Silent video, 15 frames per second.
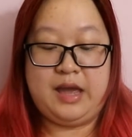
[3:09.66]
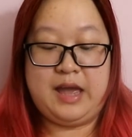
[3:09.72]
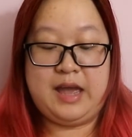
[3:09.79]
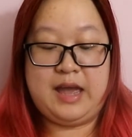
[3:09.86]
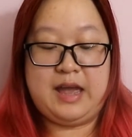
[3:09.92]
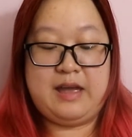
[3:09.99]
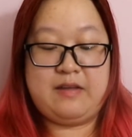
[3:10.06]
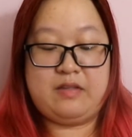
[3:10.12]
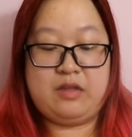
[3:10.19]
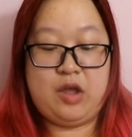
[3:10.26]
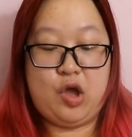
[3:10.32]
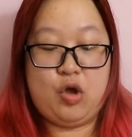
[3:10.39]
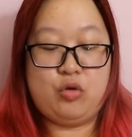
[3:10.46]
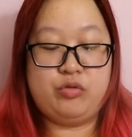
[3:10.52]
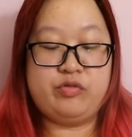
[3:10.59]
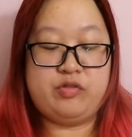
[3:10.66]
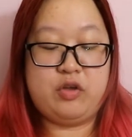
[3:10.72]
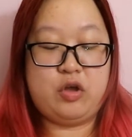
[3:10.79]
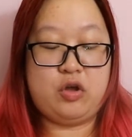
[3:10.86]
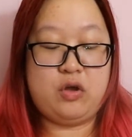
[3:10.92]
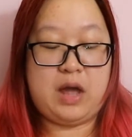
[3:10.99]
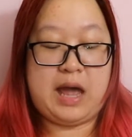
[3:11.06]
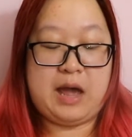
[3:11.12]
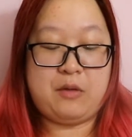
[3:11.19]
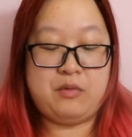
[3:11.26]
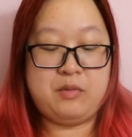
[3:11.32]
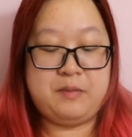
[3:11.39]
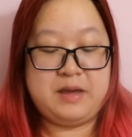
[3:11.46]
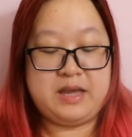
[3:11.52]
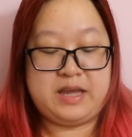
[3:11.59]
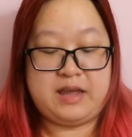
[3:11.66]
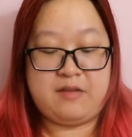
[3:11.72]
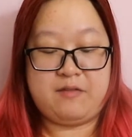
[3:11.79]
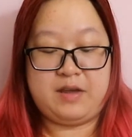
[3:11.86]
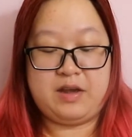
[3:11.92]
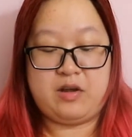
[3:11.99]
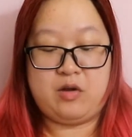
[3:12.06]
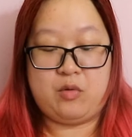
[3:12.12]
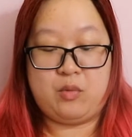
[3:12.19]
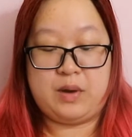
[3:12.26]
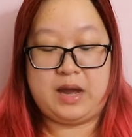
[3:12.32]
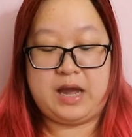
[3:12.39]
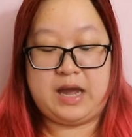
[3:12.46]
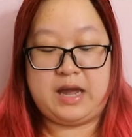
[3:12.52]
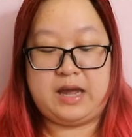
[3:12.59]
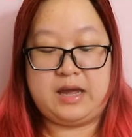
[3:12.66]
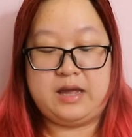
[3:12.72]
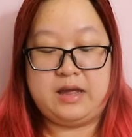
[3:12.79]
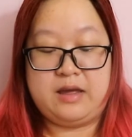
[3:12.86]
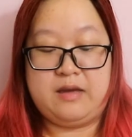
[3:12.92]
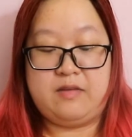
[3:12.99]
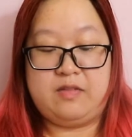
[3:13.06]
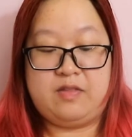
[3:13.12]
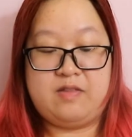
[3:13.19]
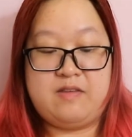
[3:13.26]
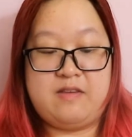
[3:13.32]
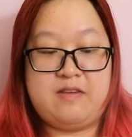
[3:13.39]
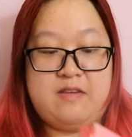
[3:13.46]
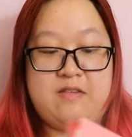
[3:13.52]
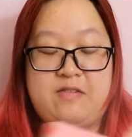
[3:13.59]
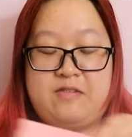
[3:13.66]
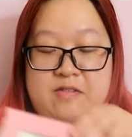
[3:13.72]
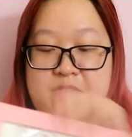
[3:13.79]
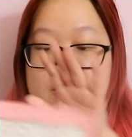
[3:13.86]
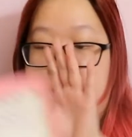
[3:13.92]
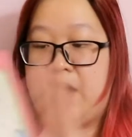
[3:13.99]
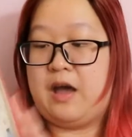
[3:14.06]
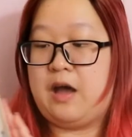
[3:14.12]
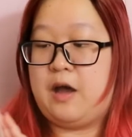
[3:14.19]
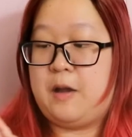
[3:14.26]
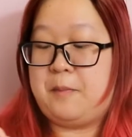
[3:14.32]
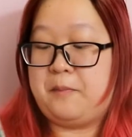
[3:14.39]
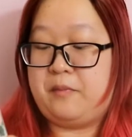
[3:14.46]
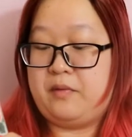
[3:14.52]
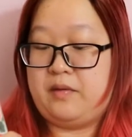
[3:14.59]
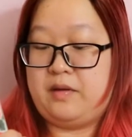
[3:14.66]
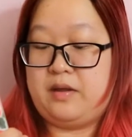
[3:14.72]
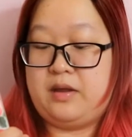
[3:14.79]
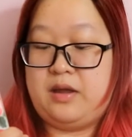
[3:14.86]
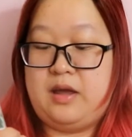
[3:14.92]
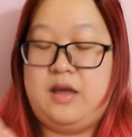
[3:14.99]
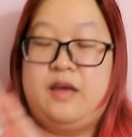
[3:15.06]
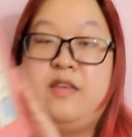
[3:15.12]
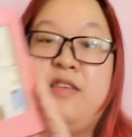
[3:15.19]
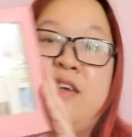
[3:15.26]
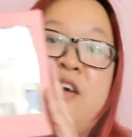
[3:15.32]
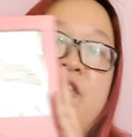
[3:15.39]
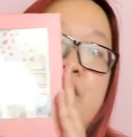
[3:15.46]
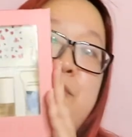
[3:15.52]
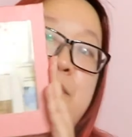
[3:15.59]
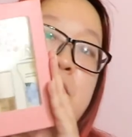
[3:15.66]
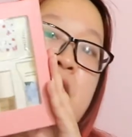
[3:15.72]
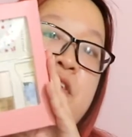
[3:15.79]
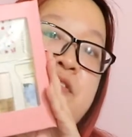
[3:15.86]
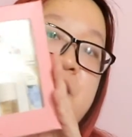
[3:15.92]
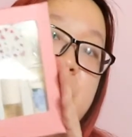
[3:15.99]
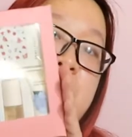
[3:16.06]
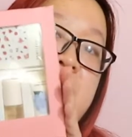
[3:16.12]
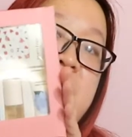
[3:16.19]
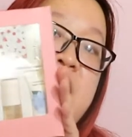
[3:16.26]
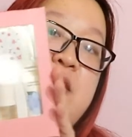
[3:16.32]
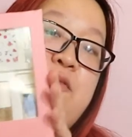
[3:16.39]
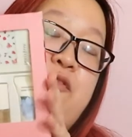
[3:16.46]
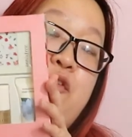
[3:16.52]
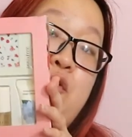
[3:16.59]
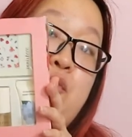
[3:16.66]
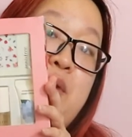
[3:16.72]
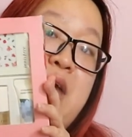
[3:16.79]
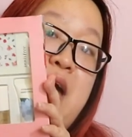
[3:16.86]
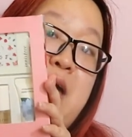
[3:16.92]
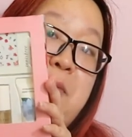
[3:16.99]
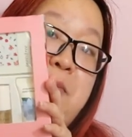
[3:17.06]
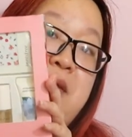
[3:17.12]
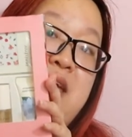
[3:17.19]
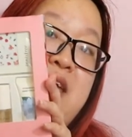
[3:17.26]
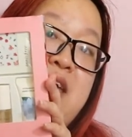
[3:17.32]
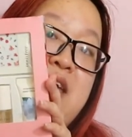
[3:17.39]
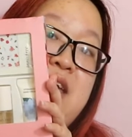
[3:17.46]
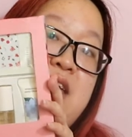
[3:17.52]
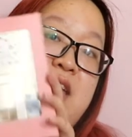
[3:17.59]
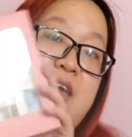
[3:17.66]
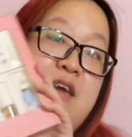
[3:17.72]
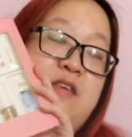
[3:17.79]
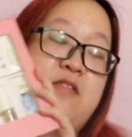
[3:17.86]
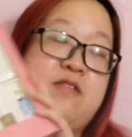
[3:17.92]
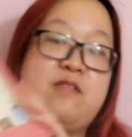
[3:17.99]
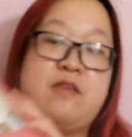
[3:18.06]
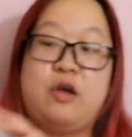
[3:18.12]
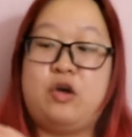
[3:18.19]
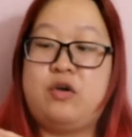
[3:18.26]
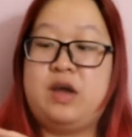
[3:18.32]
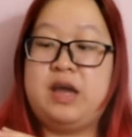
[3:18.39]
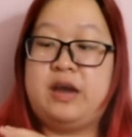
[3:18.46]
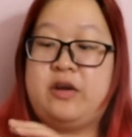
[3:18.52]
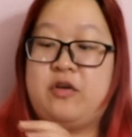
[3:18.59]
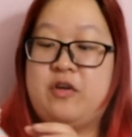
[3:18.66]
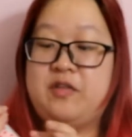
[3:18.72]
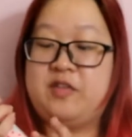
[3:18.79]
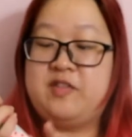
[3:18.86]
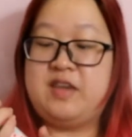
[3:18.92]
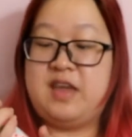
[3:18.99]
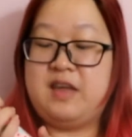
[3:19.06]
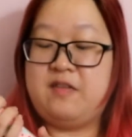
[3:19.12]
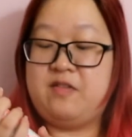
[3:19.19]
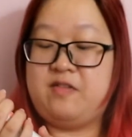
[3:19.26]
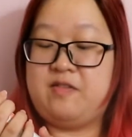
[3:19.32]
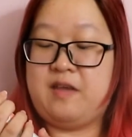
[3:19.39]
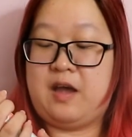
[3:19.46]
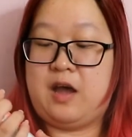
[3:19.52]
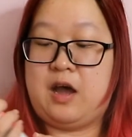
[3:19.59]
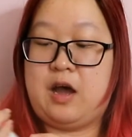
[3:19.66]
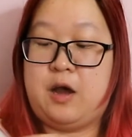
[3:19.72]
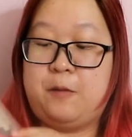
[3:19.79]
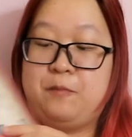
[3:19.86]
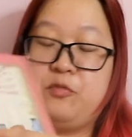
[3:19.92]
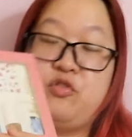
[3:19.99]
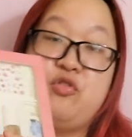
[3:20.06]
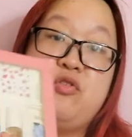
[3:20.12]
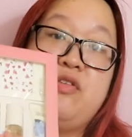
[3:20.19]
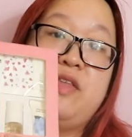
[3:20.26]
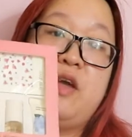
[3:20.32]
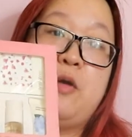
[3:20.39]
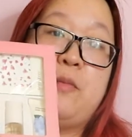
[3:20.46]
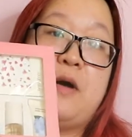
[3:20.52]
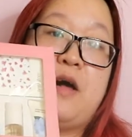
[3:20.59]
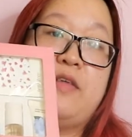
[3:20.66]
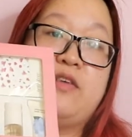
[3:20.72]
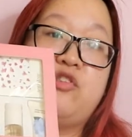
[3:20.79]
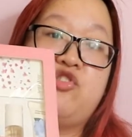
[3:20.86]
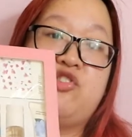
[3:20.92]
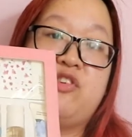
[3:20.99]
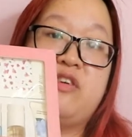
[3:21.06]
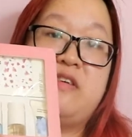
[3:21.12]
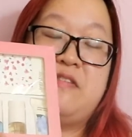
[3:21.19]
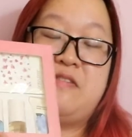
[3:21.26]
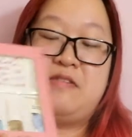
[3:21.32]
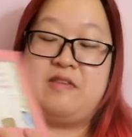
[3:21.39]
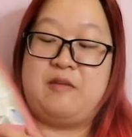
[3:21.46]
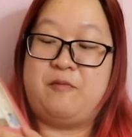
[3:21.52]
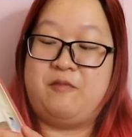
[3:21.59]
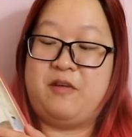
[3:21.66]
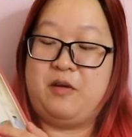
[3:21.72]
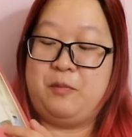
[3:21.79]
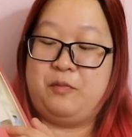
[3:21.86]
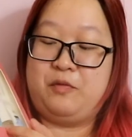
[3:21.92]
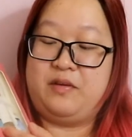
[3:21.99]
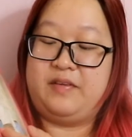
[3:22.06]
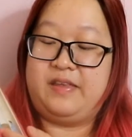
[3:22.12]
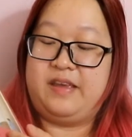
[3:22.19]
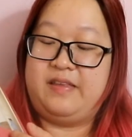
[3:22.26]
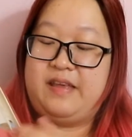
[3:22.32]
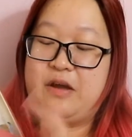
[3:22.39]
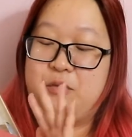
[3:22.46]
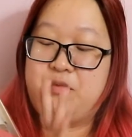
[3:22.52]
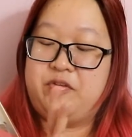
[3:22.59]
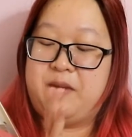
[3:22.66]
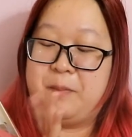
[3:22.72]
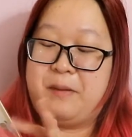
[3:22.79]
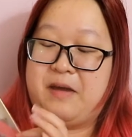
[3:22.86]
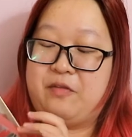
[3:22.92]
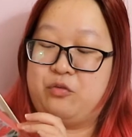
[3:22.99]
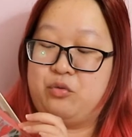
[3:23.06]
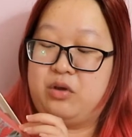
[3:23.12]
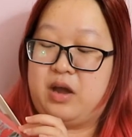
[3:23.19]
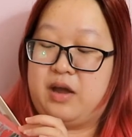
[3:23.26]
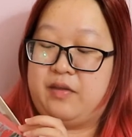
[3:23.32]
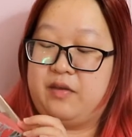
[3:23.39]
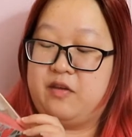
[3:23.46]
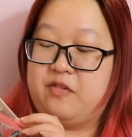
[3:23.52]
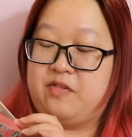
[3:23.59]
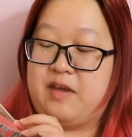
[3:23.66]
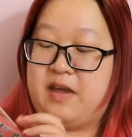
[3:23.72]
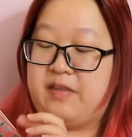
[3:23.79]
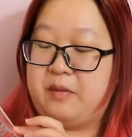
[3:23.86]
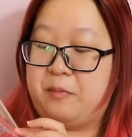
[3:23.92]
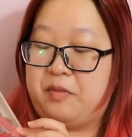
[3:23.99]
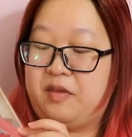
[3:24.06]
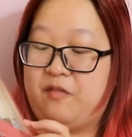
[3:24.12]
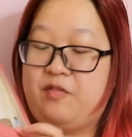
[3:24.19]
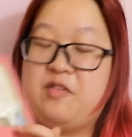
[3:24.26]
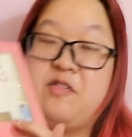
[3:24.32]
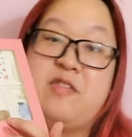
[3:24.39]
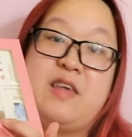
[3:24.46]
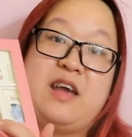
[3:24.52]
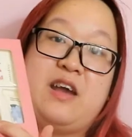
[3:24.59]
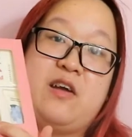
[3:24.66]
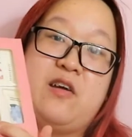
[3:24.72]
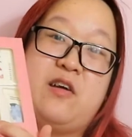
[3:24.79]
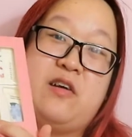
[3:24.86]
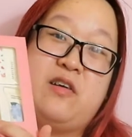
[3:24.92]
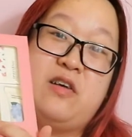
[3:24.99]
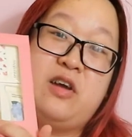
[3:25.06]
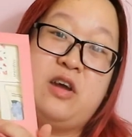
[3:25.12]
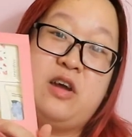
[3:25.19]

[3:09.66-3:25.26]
And also, I will be giving away this Love Blossom Kit for VIP. So it contains two nail polishes. It's very pretty, like almost like Pantone colors, and I believe this is like a